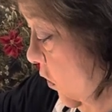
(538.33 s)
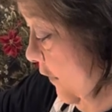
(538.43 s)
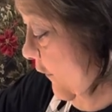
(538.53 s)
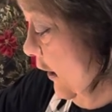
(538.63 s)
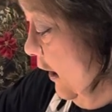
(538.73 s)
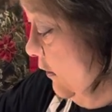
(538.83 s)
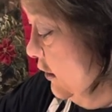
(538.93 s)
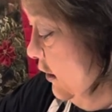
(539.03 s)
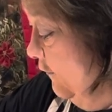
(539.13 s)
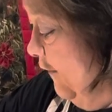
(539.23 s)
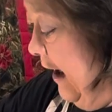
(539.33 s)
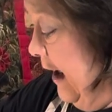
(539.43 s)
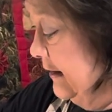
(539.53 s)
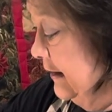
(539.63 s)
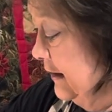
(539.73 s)
If you go too
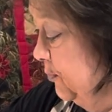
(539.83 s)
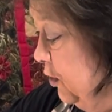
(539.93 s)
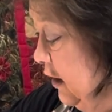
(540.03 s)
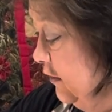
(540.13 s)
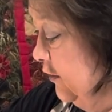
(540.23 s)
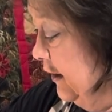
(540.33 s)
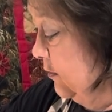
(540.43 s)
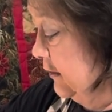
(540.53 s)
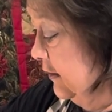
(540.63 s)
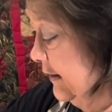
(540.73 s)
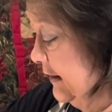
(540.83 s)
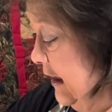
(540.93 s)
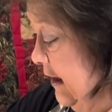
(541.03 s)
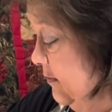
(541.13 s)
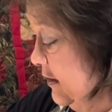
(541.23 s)
fast, that's pretty thick with those
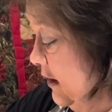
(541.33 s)
seams.